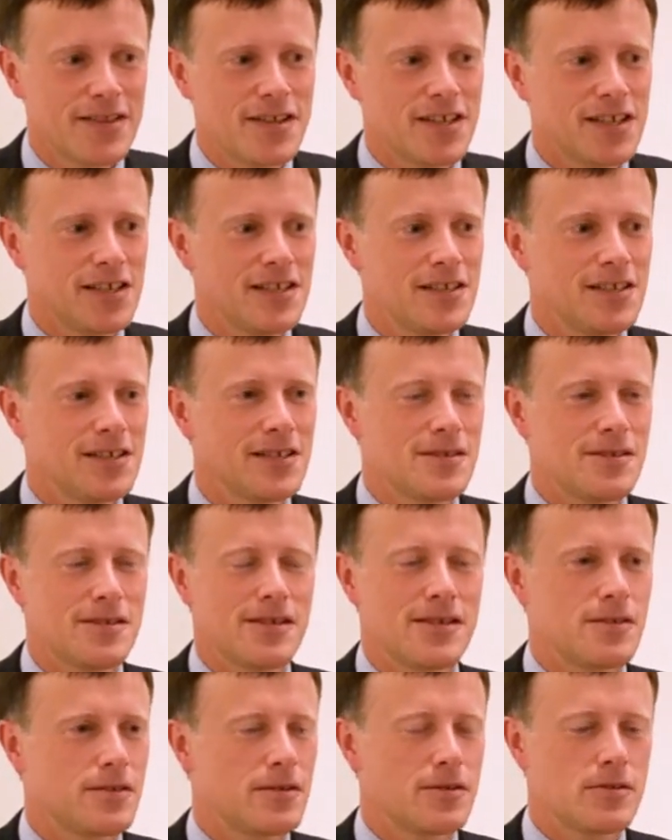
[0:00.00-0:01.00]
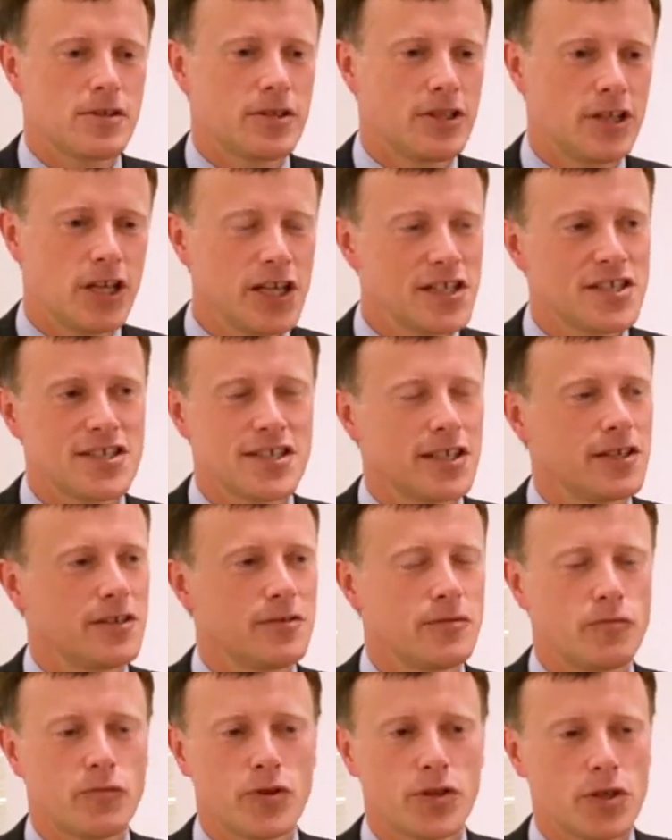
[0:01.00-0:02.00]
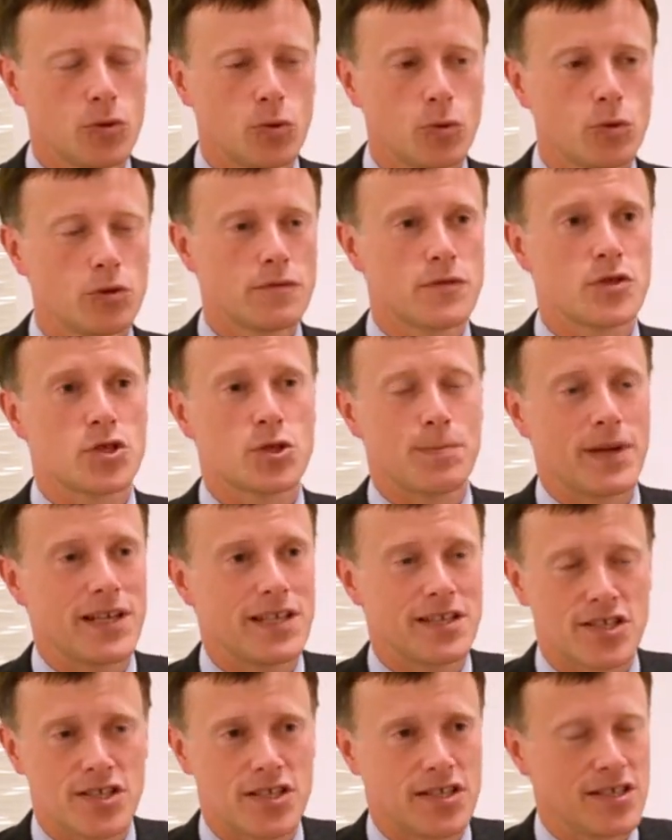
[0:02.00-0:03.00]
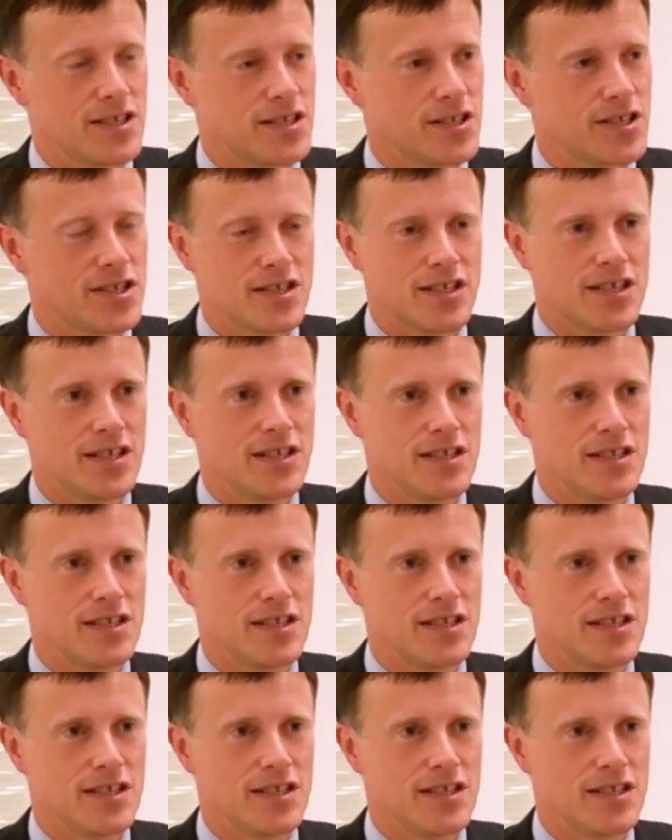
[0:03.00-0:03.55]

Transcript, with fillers: The, lighting within all of the spaces